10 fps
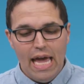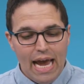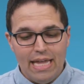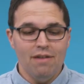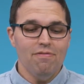
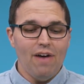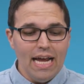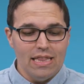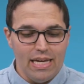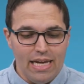And then
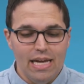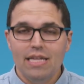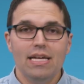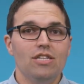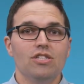finally,
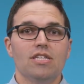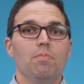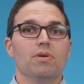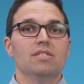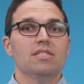the agent's
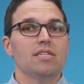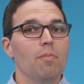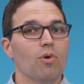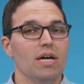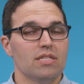able to
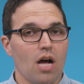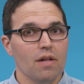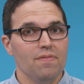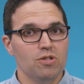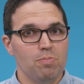summarize all
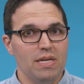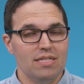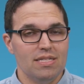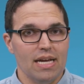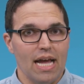of those
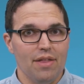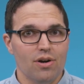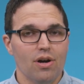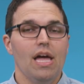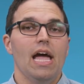pieces
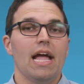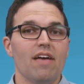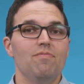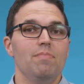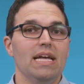together and
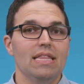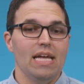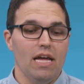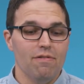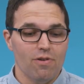give me
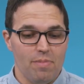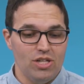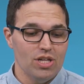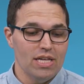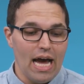the
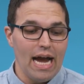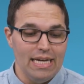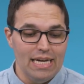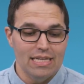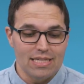information that I
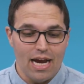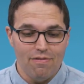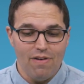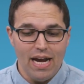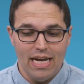need inside
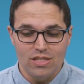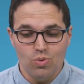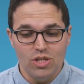of finance,